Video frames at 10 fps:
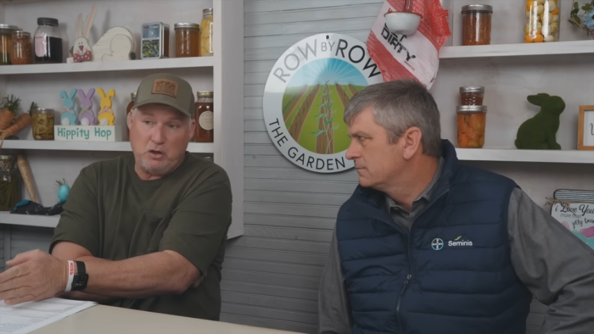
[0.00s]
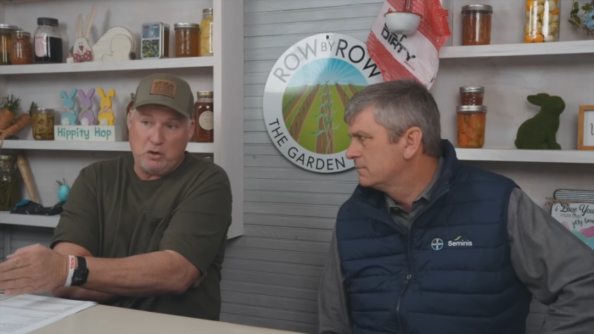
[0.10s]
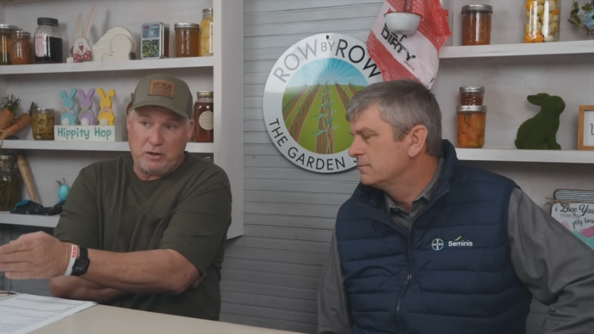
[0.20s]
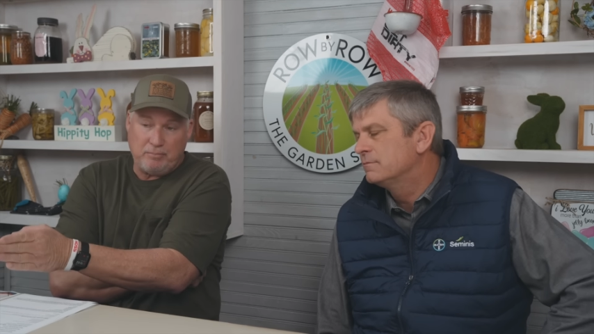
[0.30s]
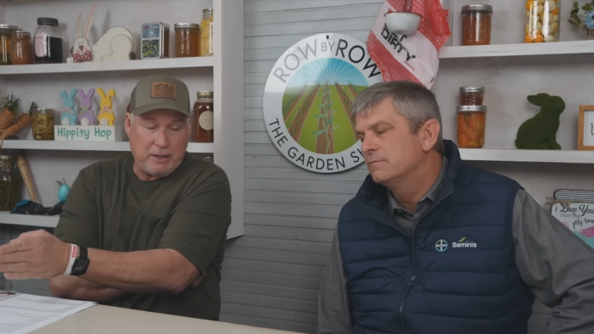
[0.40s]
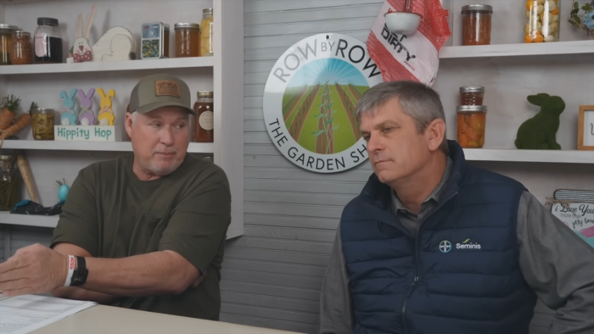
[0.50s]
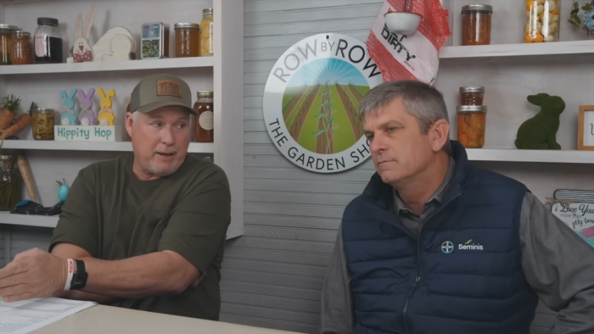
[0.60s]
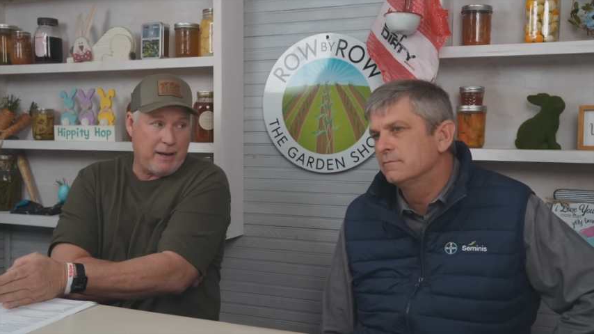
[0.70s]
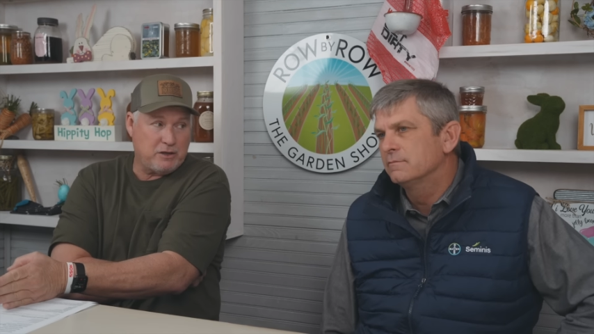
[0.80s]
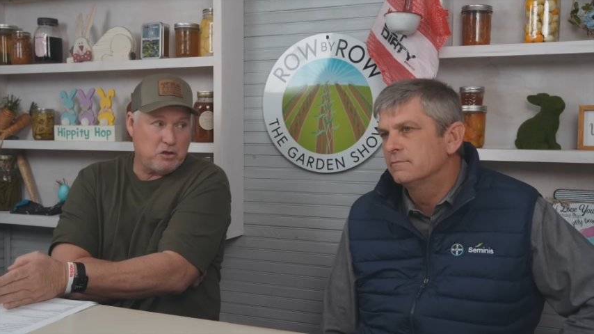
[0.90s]
Speaker 1: you can
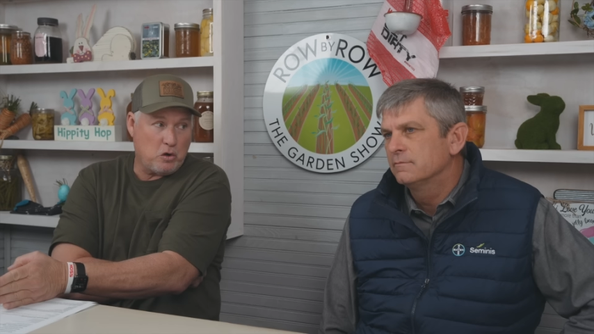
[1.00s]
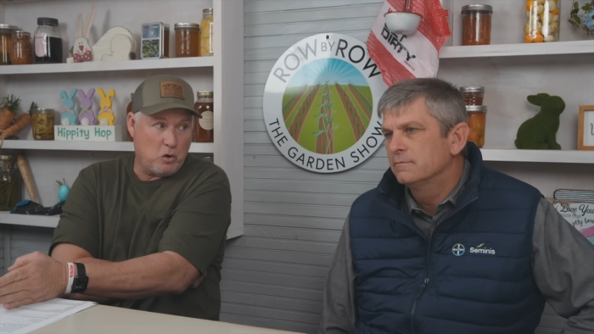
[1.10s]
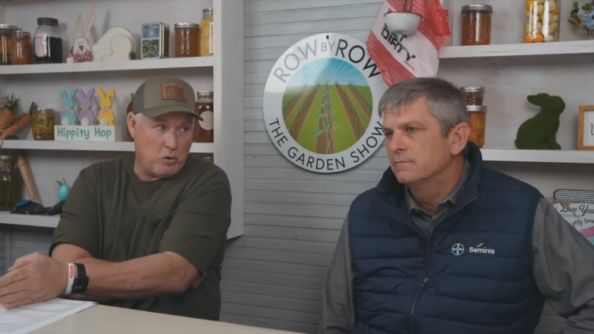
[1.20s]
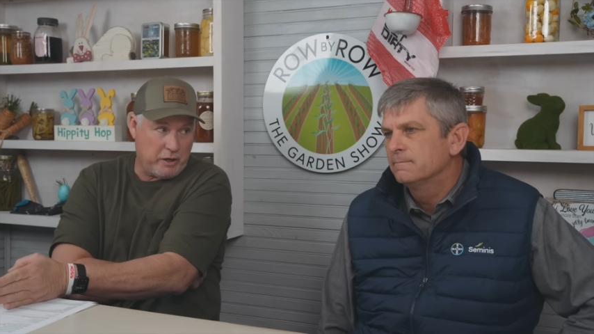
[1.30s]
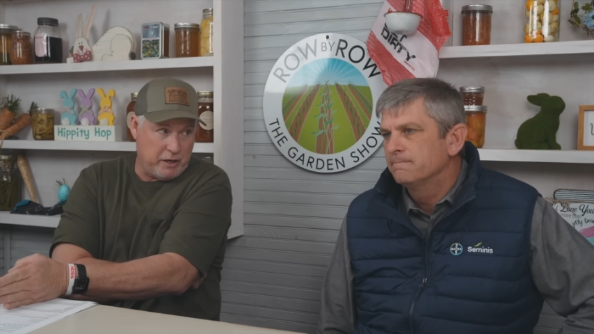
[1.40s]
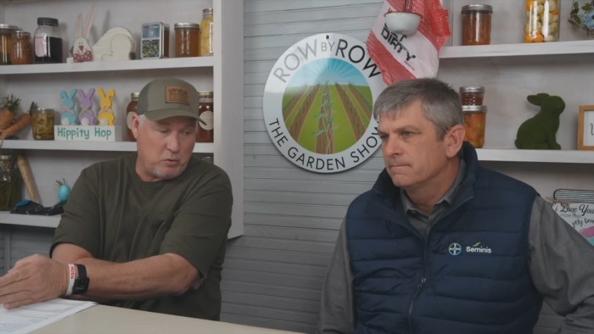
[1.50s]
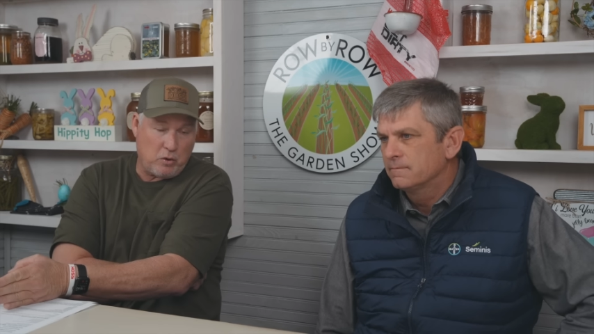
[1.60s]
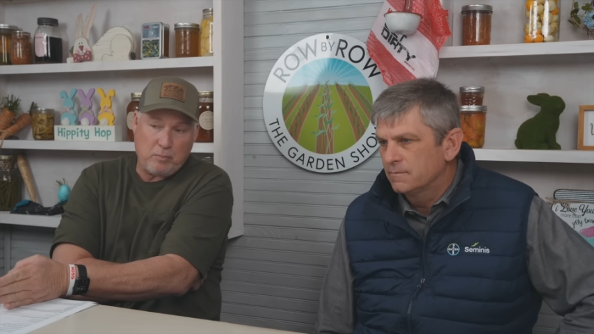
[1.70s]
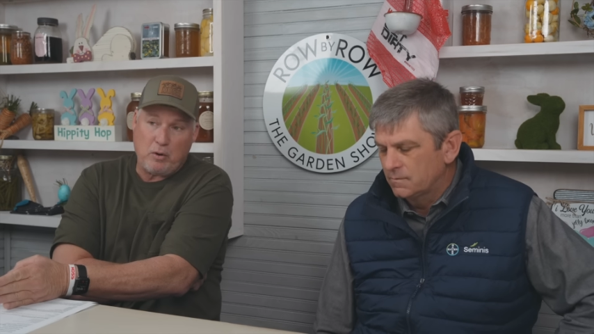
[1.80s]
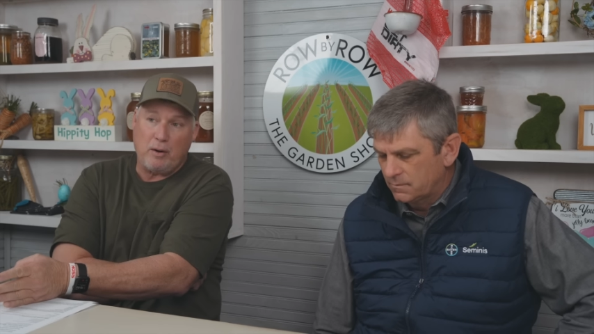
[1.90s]
minimize your corn
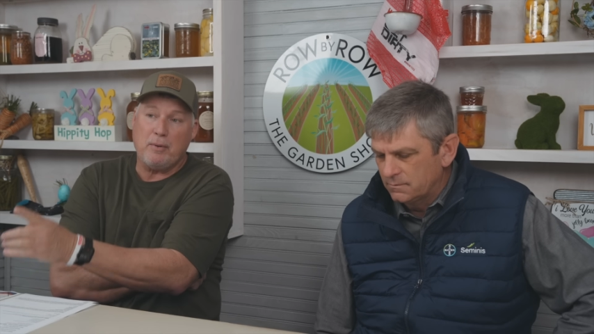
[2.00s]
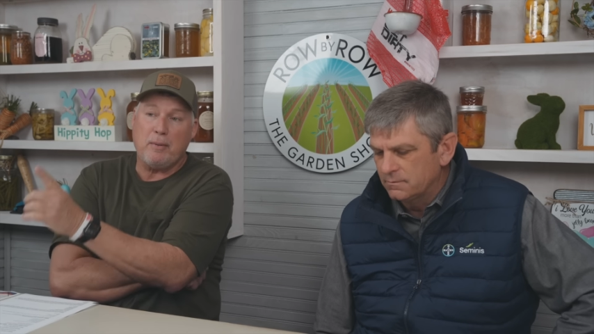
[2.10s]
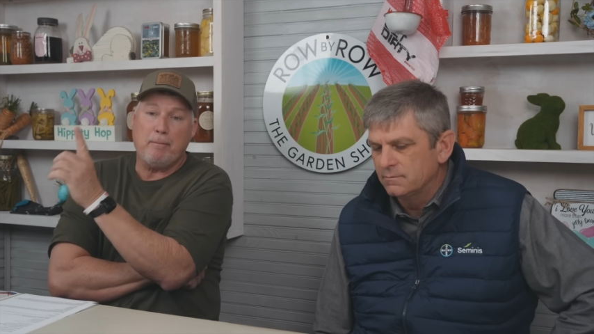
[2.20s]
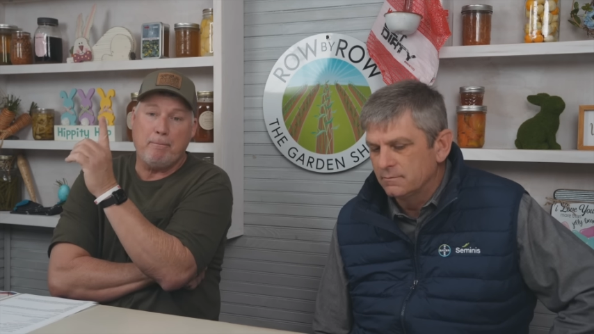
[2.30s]
earworm problem